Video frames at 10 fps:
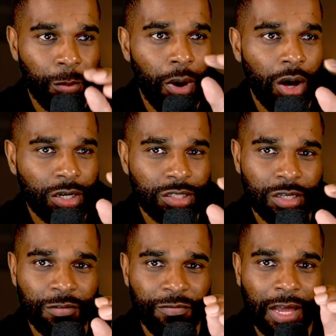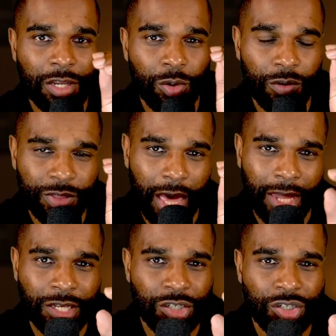marketing value of the
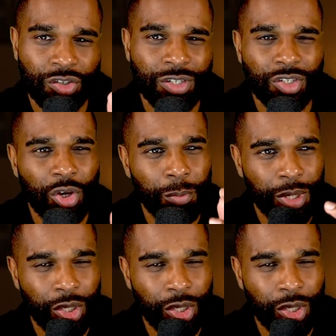energy drinks company?